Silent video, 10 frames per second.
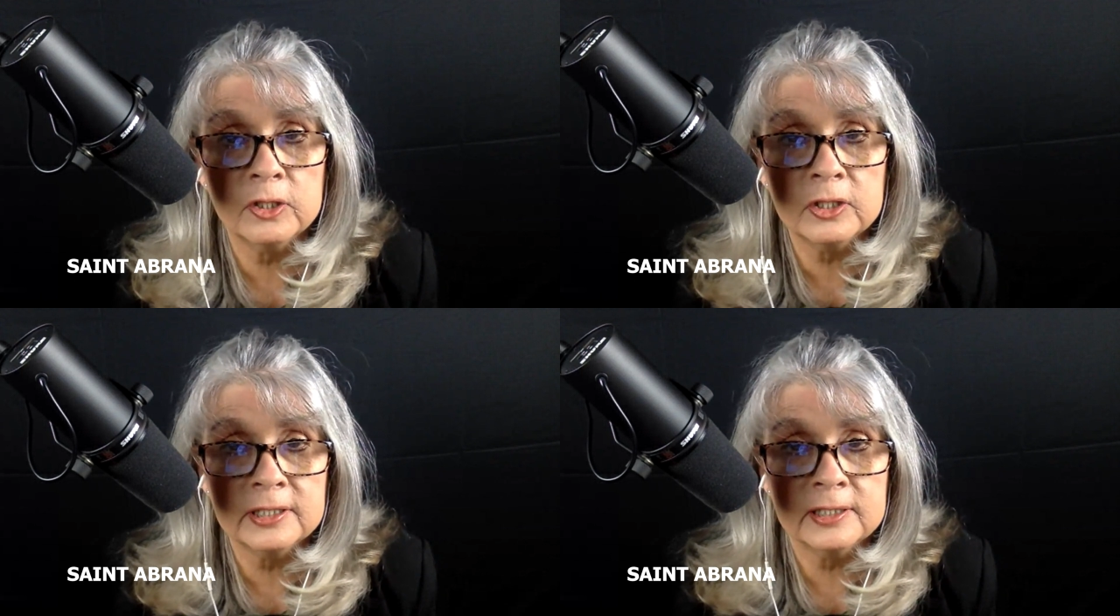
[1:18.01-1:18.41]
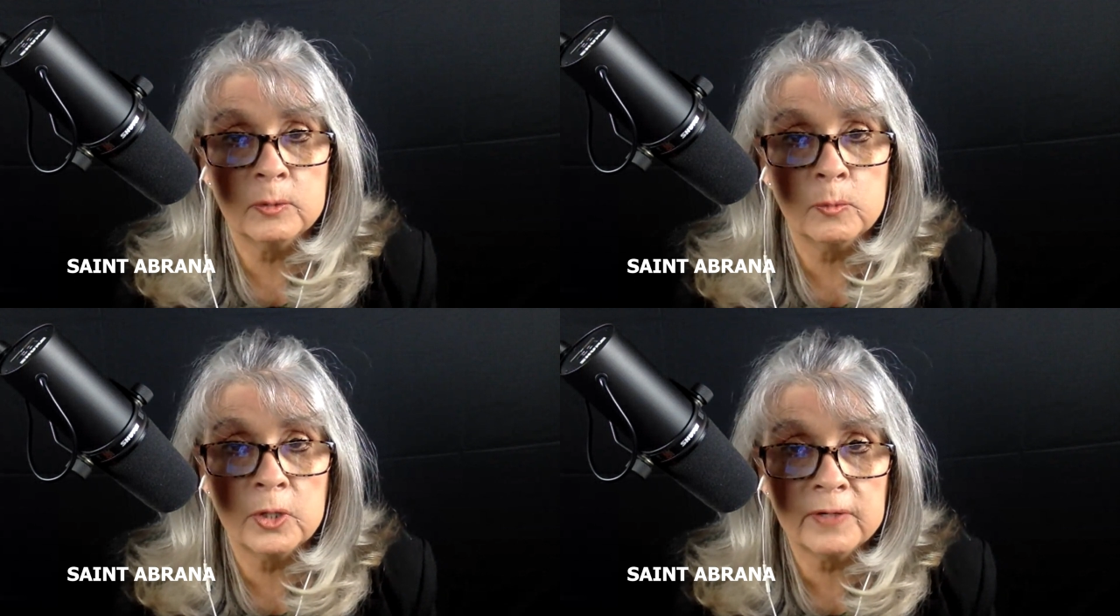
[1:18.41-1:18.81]
There is
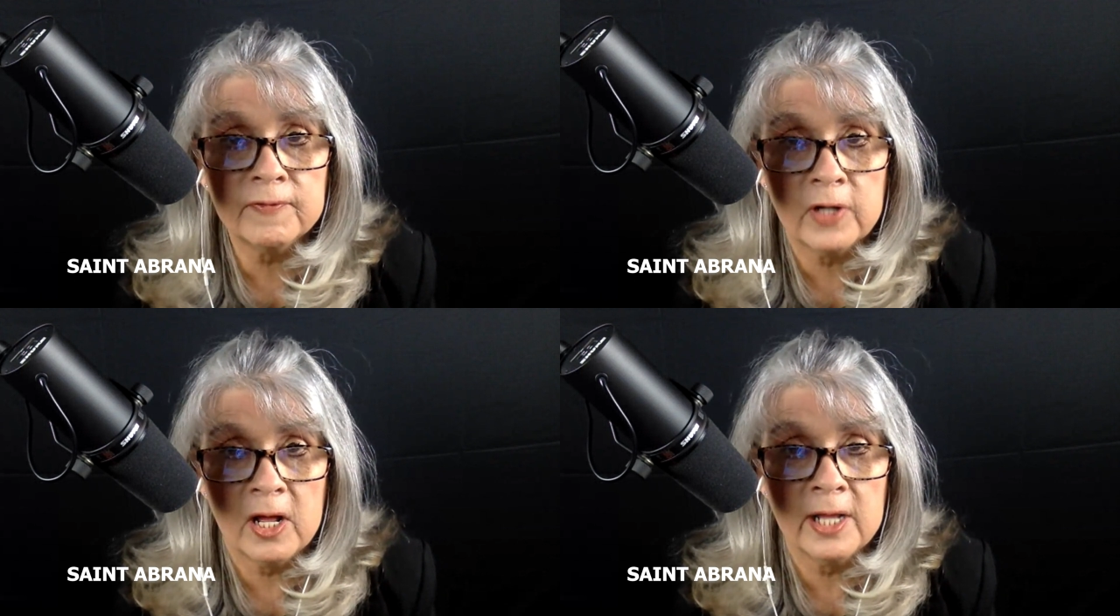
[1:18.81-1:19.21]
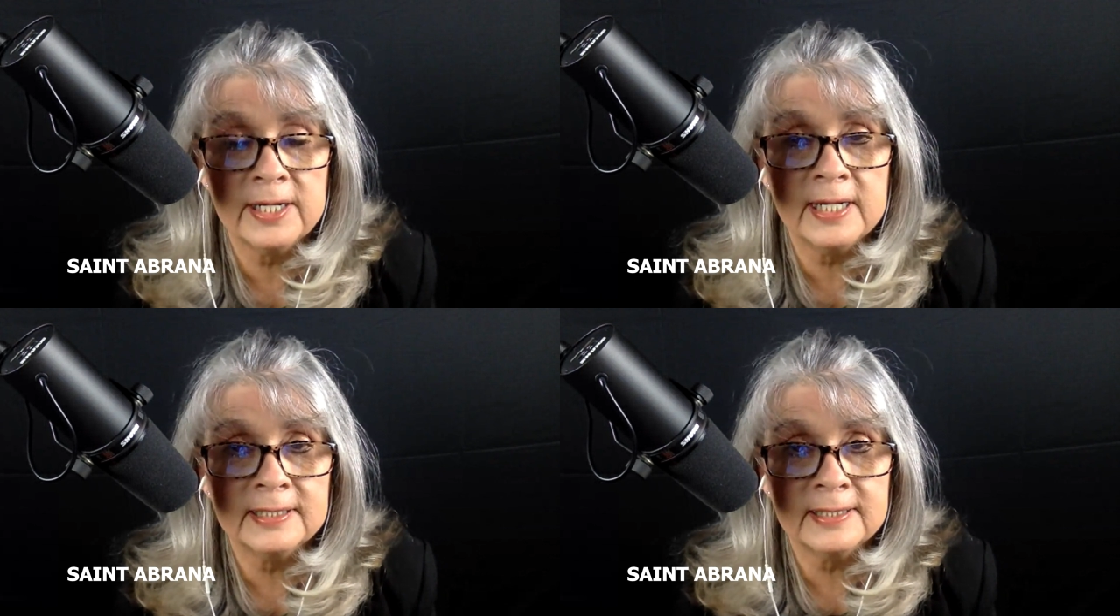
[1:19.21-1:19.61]
the word of God
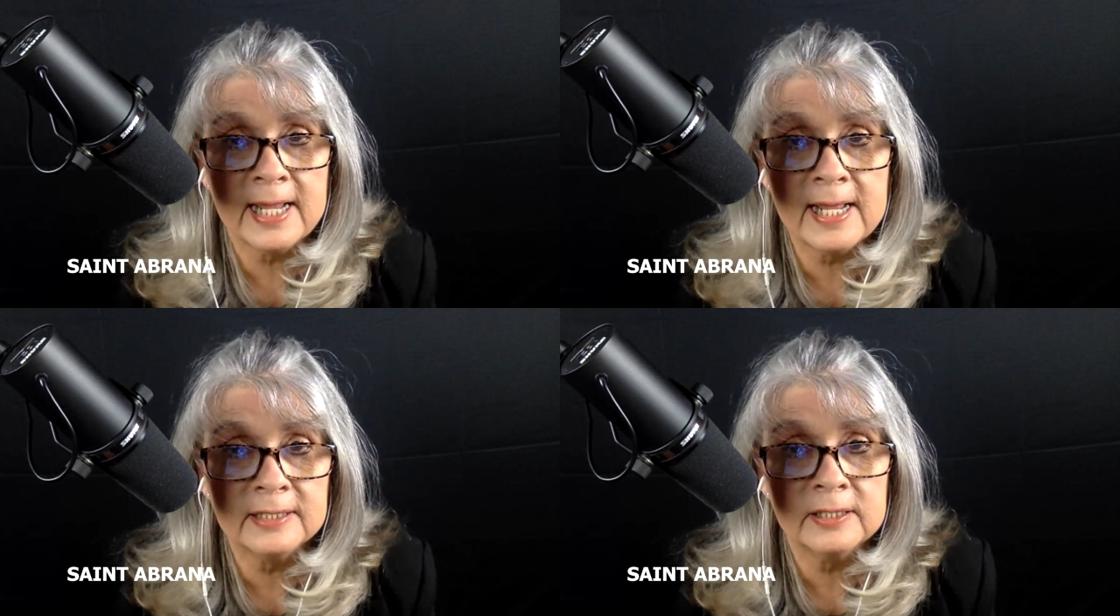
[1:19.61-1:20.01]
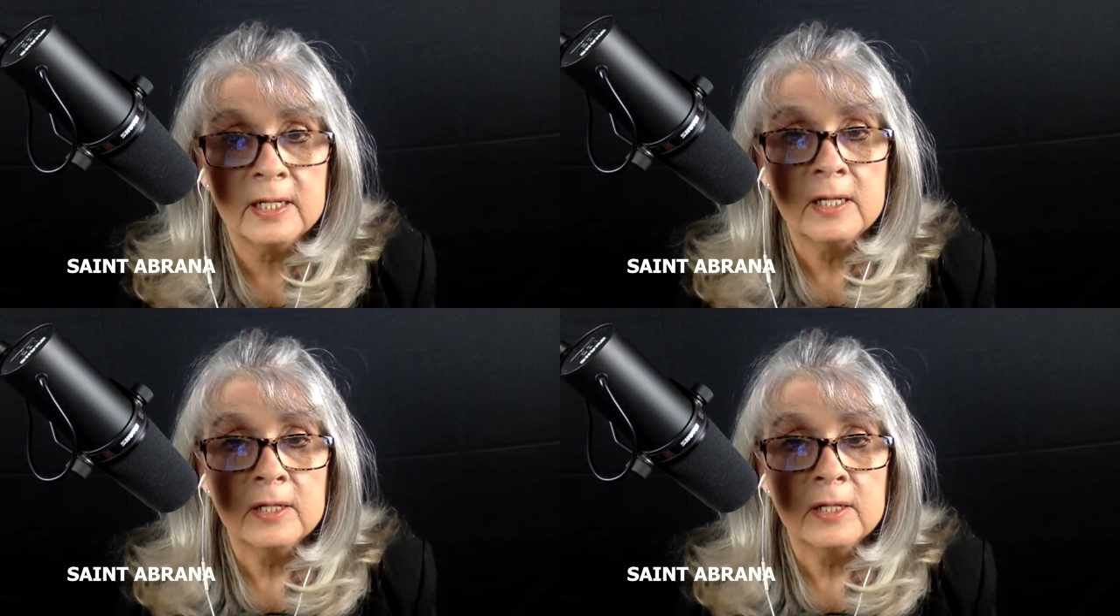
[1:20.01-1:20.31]
and it says